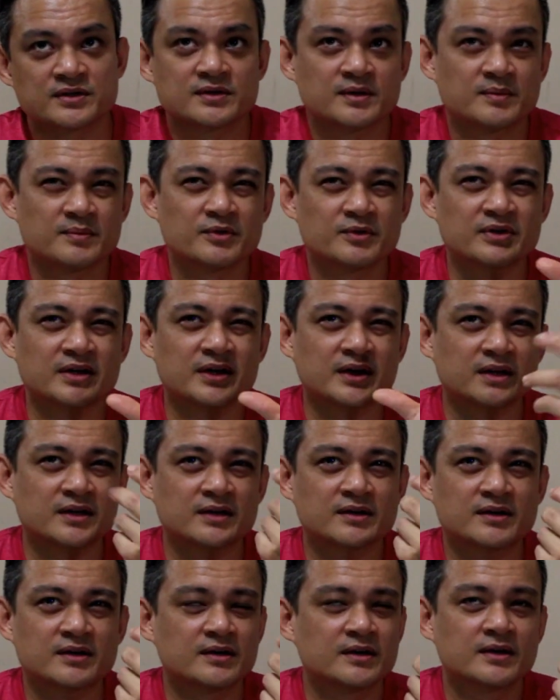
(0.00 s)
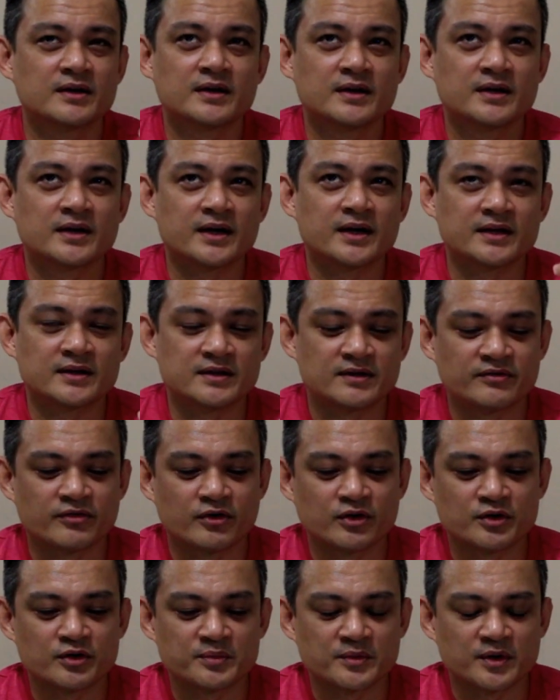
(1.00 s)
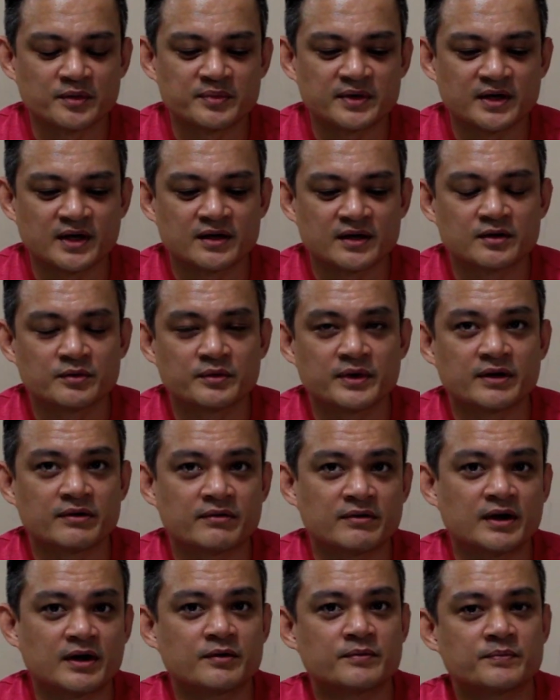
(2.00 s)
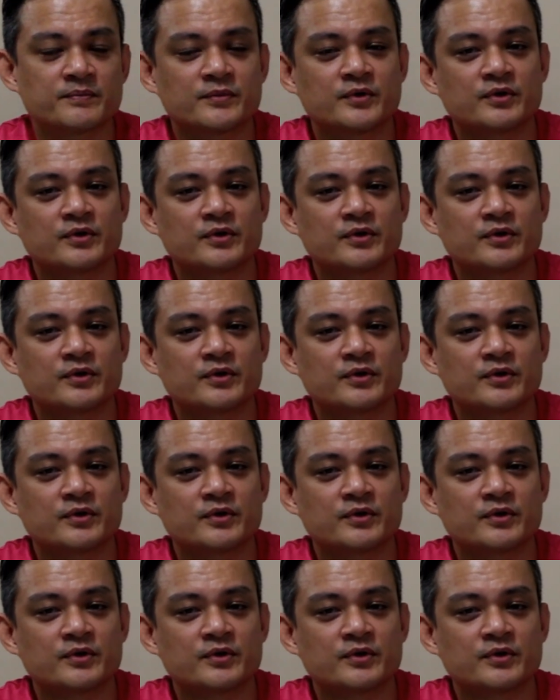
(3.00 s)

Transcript: So I'm looking at the volume knob the other way around.